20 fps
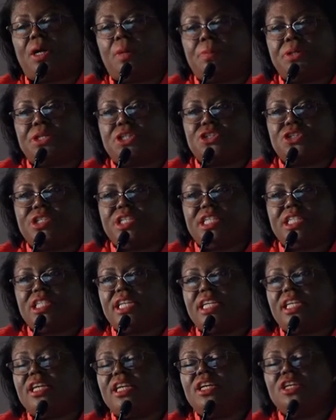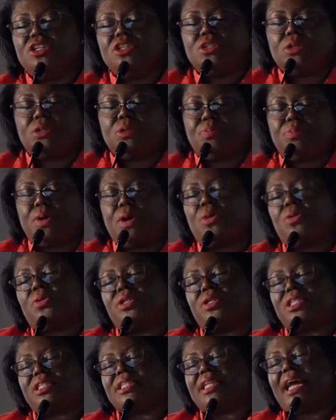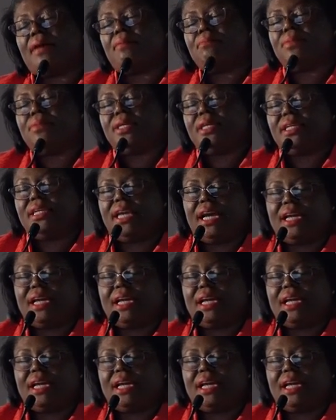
opportunity to the powers that be.